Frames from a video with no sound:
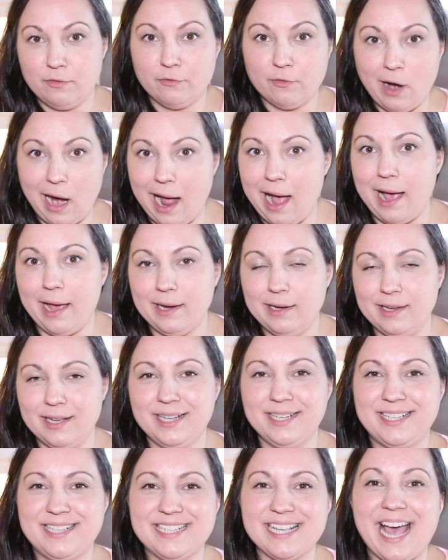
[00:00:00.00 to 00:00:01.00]
fried.
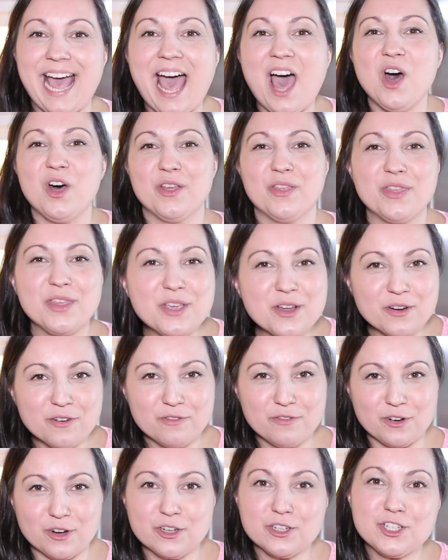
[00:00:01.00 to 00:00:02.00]
It's a healthier
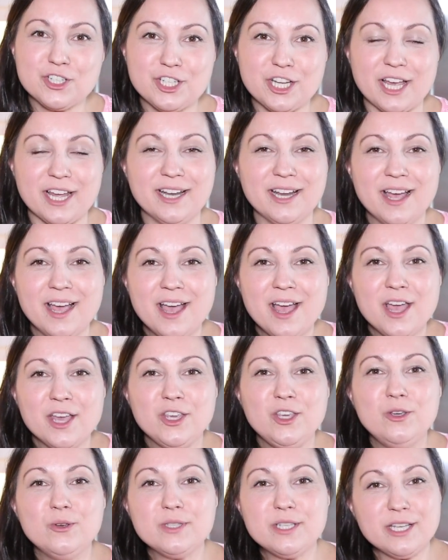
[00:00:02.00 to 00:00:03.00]
version
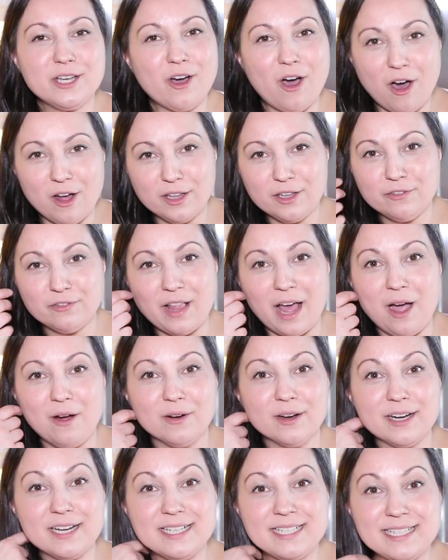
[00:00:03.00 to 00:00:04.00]
using
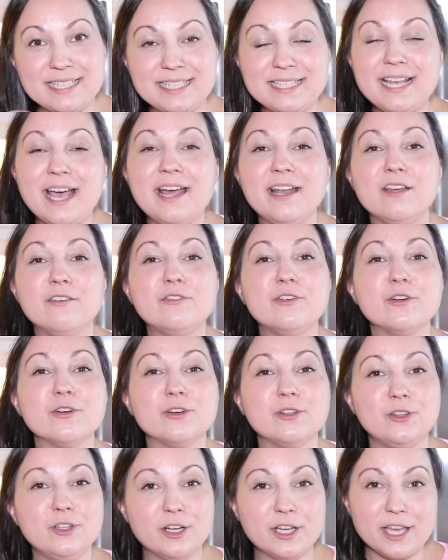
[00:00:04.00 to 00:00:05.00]
cauliflower instead. If
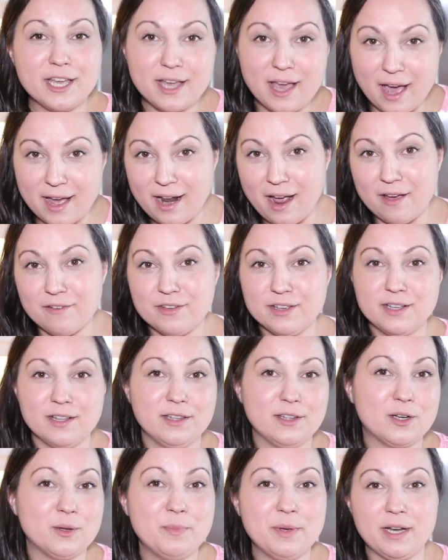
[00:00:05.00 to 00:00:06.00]
you're looking at having
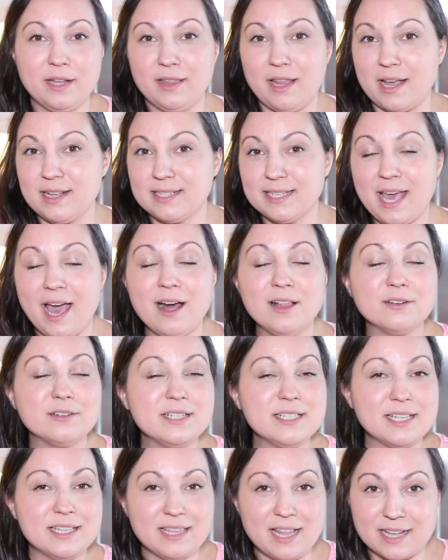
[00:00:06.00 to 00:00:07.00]
a little bit of less
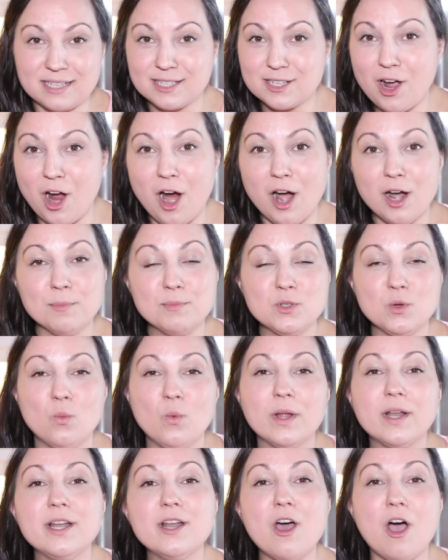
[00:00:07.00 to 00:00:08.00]
calories and less carbs,
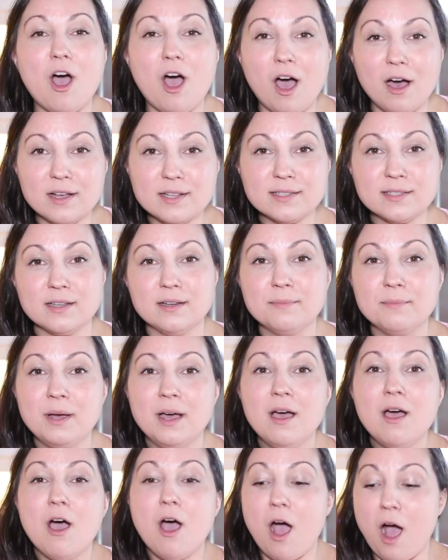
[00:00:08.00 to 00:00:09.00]
what an
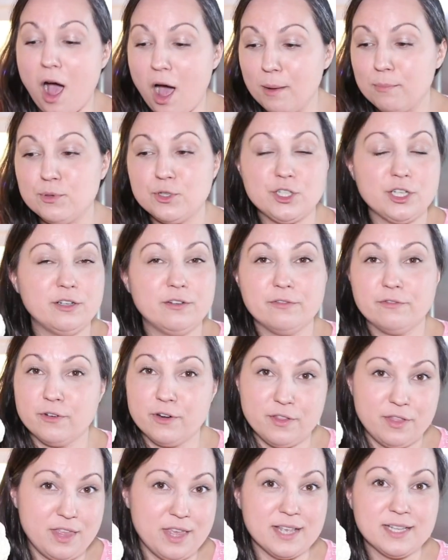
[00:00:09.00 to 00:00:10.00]
awesome option
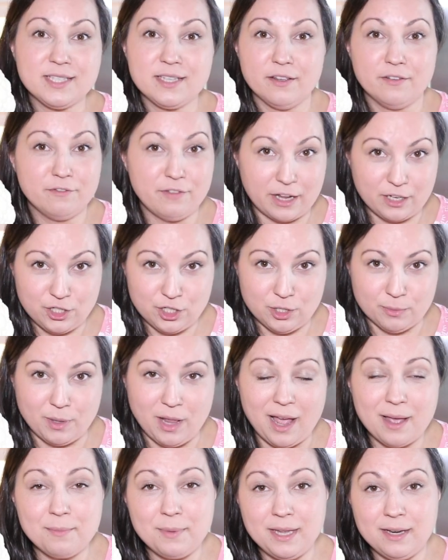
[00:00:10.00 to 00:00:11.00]
for this
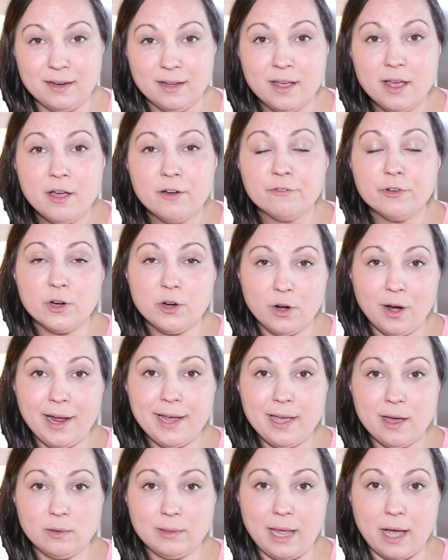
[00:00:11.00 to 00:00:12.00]
vegetable. I mean, for
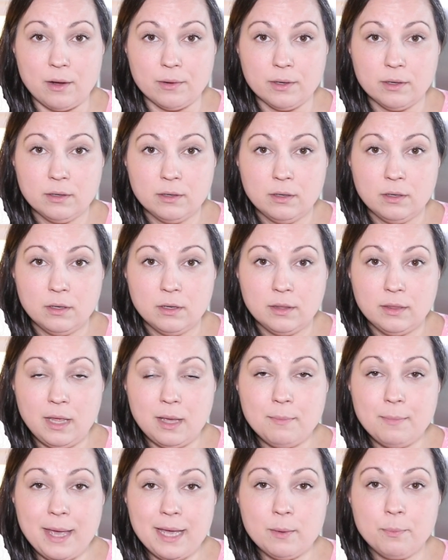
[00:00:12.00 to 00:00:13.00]
crying out loud,
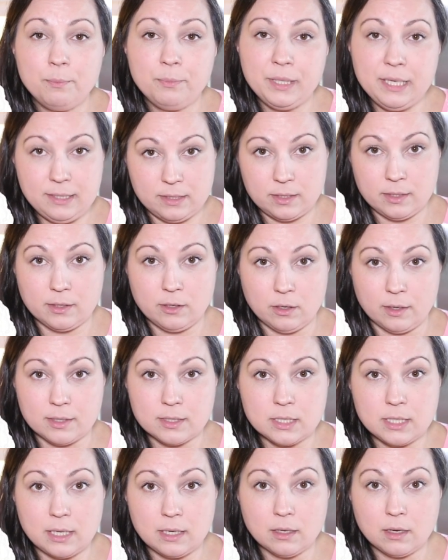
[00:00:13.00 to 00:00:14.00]
they make pizza
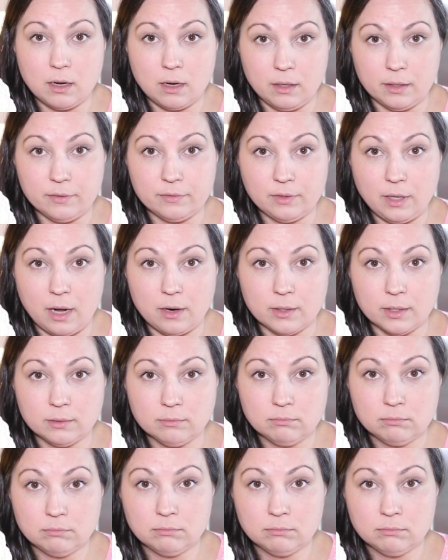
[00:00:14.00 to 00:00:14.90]
crust out of cauliflower.